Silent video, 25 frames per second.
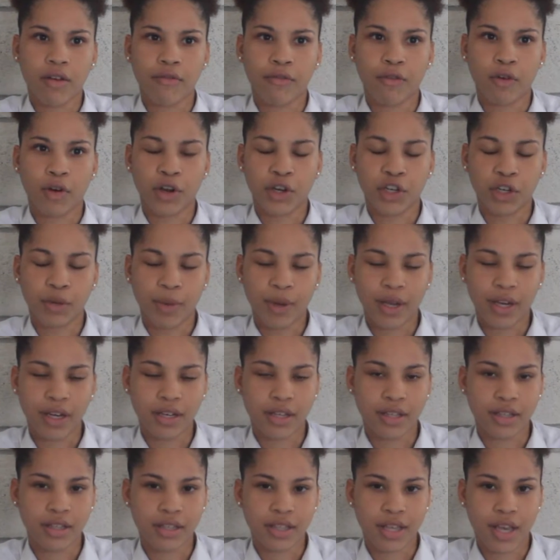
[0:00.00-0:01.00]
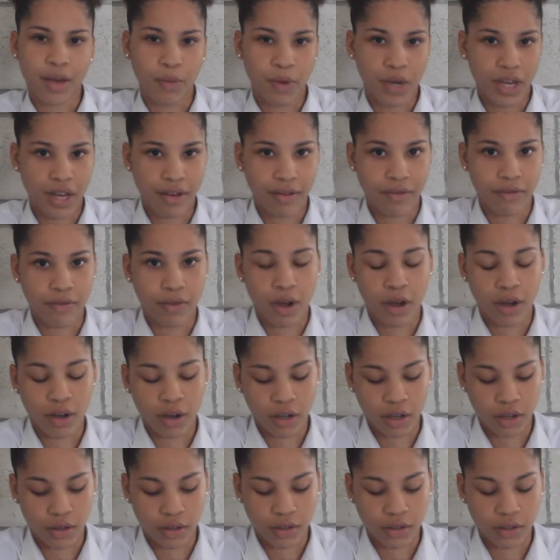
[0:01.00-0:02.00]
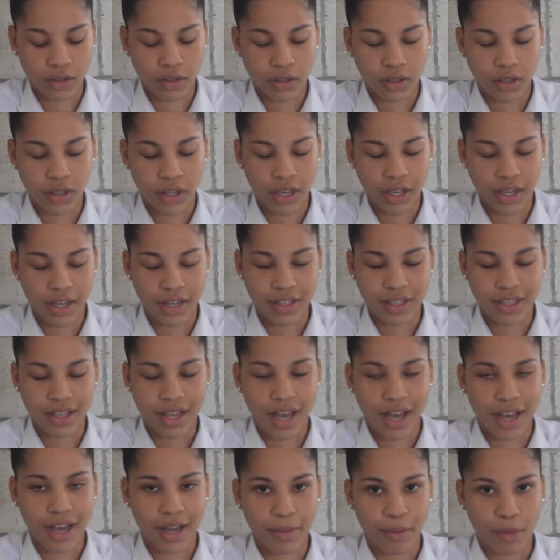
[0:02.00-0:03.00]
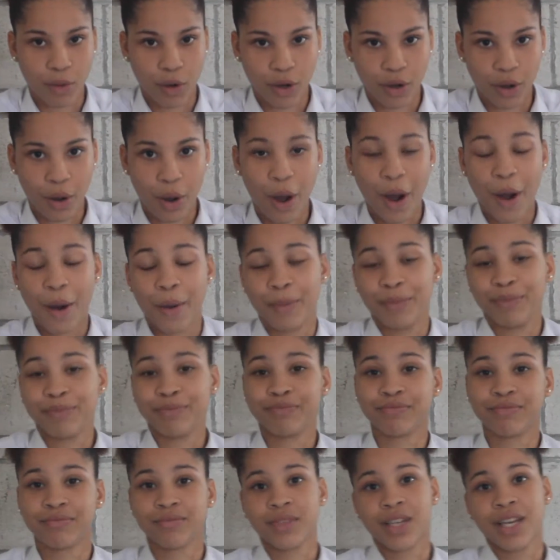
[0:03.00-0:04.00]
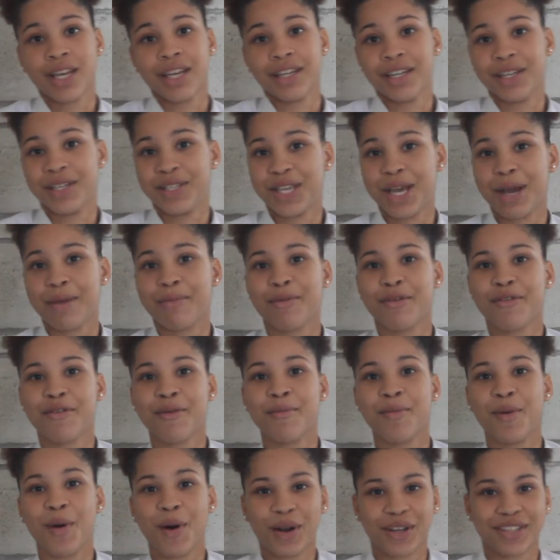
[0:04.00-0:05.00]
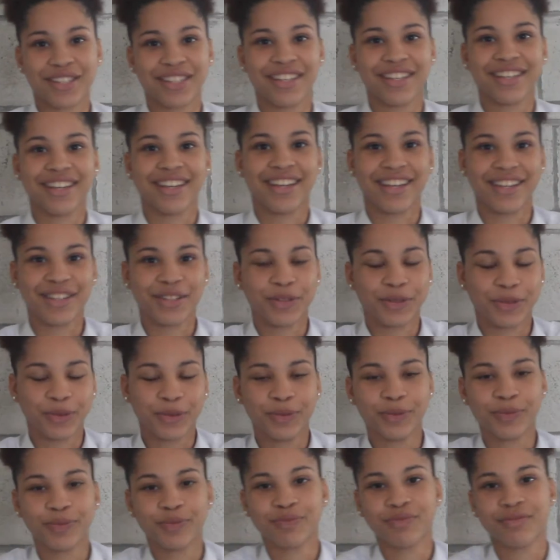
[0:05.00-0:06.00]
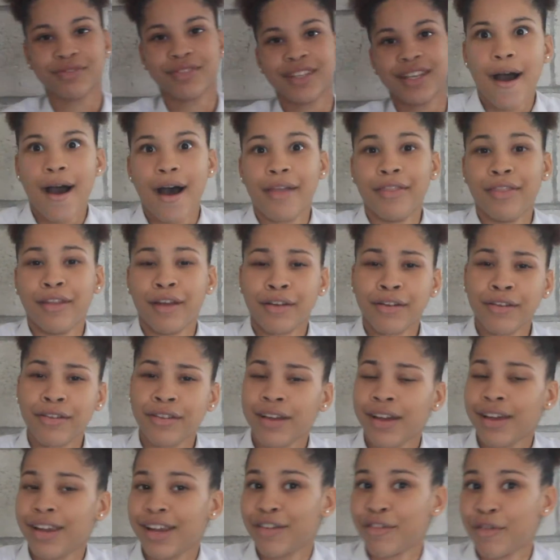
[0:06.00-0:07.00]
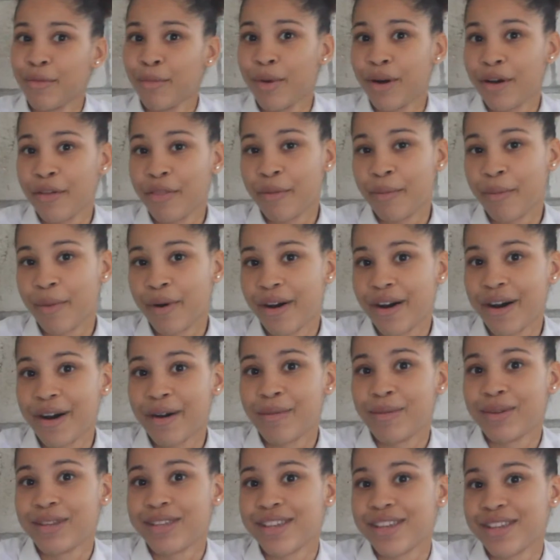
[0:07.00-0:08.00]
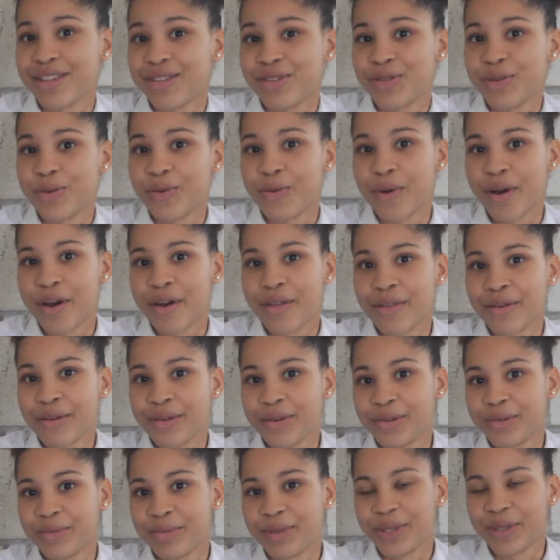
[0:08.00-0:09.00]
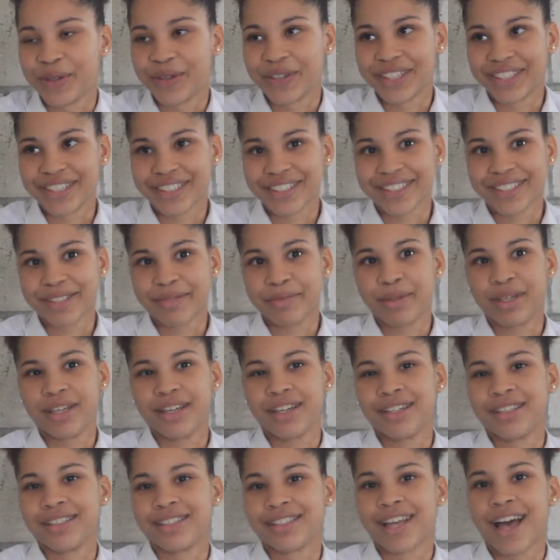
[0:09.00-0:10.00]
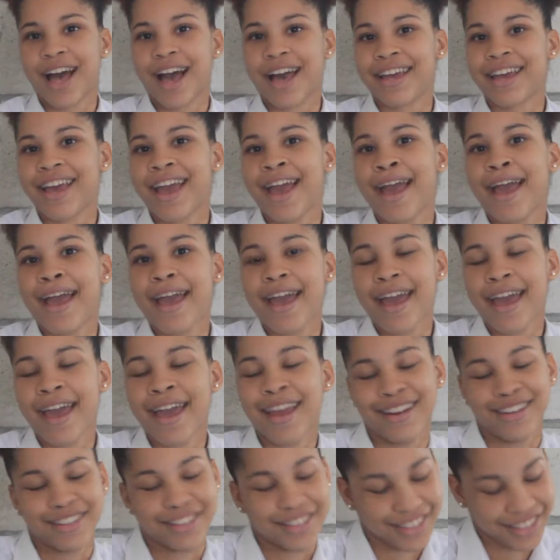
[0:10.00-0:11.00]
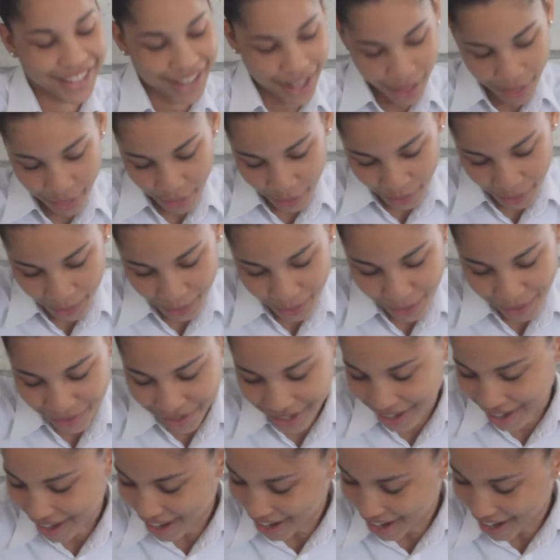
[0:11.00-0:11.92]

for Independence, and we have it inside December for Boxing Day too. Another thing I love about the Bahamas is the weather, to be honest, because I hate the cold. I